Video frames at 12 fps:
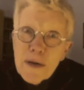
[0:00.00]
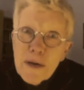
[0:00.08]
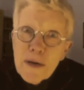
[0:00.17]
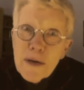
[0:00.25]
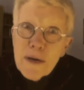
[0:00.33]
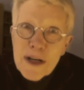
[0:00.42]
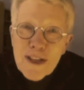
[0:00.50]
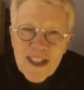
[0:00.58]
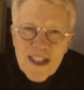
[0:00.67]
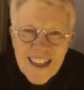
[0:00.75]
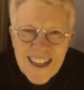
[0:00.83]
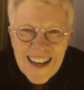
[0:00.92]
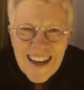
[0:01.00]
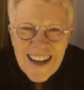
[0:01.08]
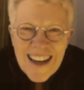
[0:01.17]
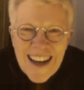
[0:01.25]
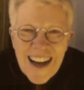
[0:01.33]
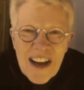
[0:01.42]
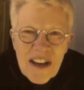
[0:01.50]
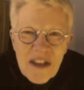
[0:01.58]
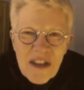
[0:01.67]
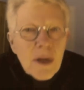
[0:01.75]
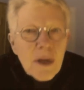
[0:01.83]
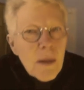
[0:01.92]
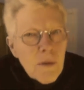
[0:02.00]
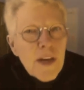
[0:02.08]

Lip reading: question. There are a couple of